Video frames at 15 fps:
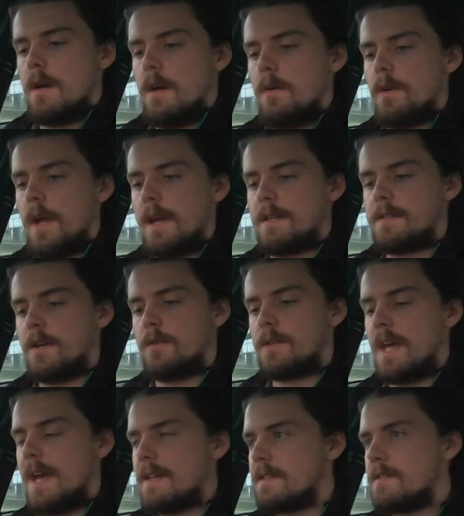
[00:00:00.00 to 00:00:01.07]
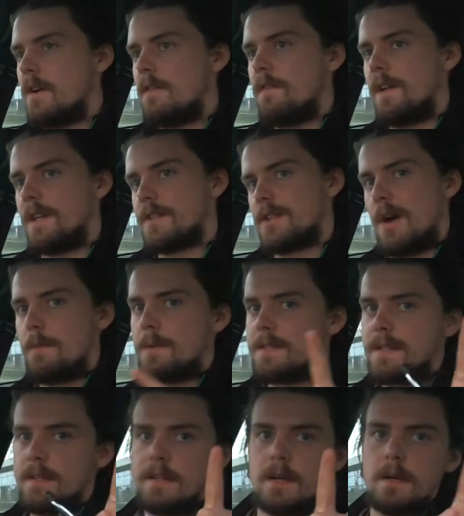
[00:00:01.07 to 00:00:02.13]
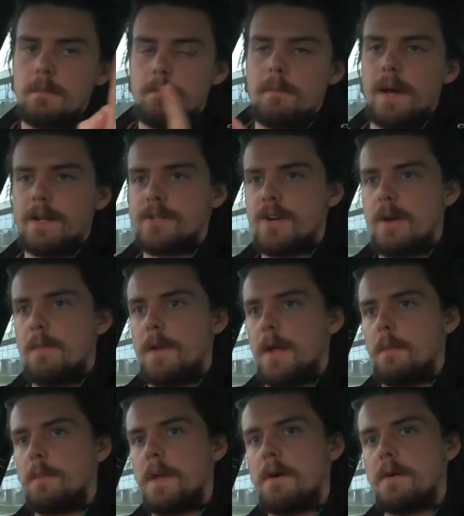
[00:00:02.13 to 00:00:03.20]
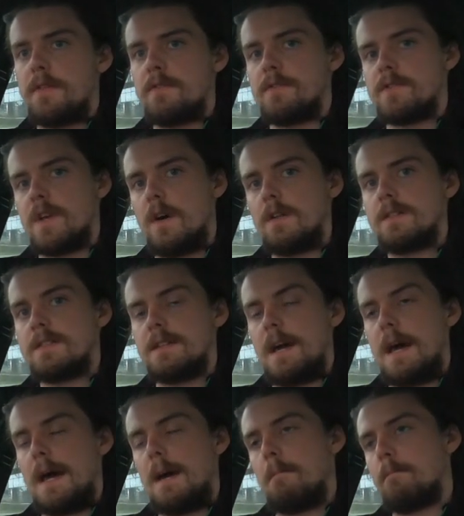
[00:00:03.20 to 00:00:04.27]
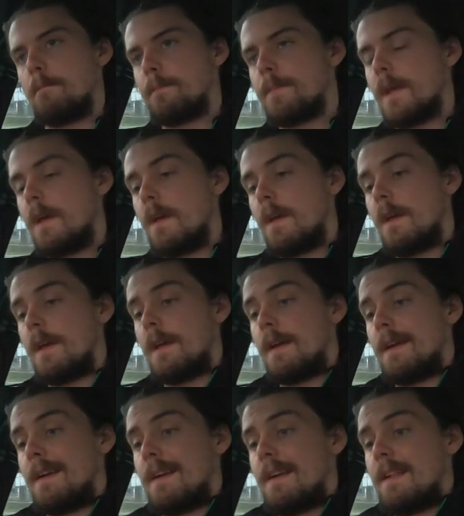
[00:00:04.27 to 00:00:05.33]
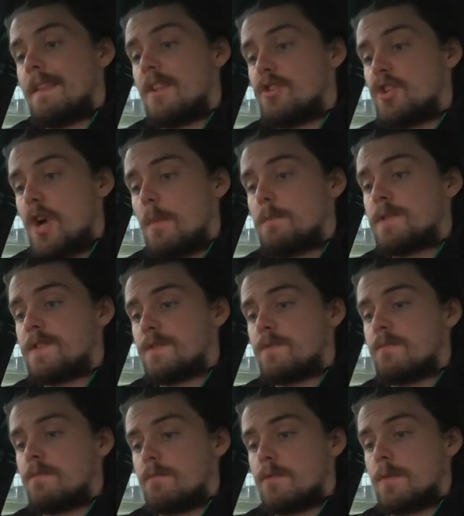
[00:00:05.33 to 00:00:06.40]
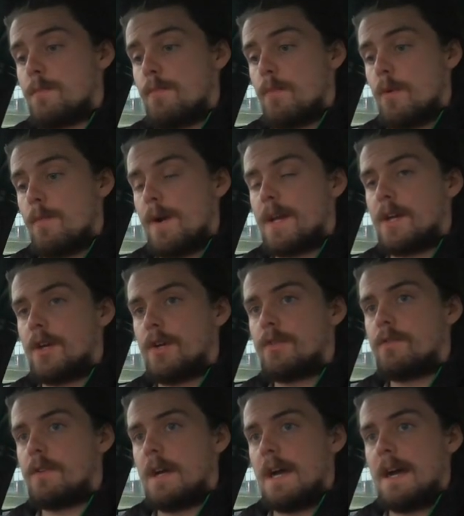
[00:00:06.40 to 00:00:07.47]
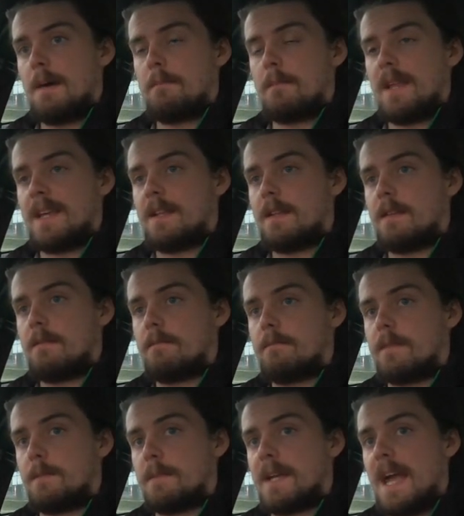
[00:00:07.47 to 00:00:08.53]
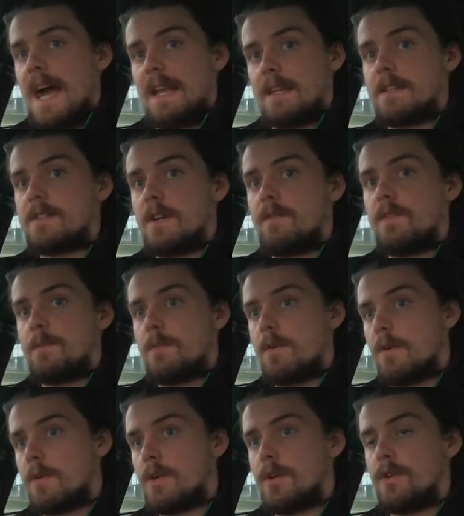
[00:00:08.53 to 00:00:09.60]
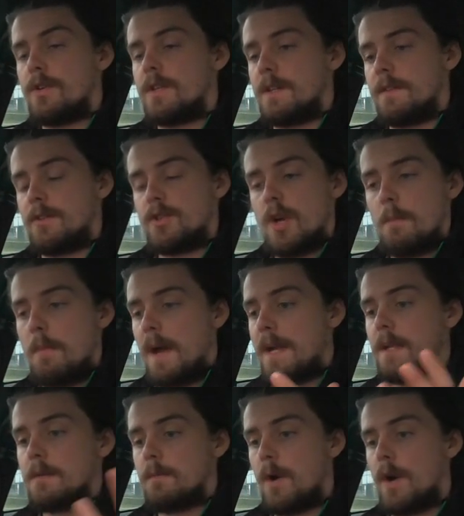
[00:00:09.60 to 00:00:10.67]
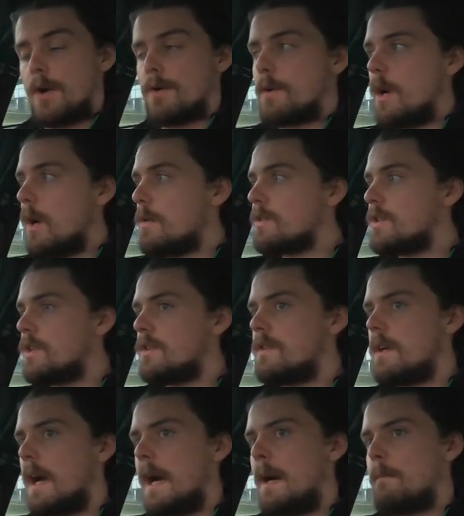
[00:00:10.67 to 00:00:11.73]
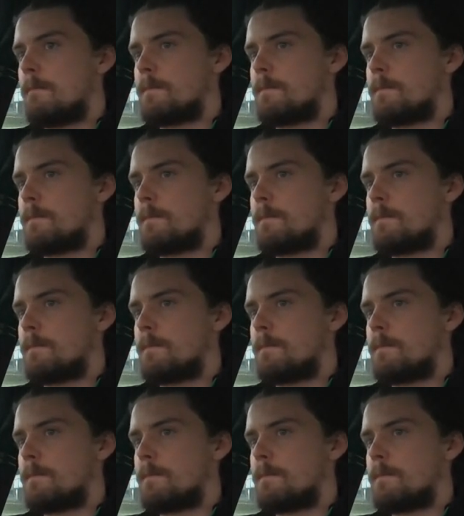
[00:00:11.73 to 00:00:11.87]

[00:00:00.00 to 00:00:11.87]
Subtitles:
Okay, so testing all finished up. You seen the picture I put up there with the results. The jumps were pretty good. The mechanics of them were good, and the jump height and power and all was good. I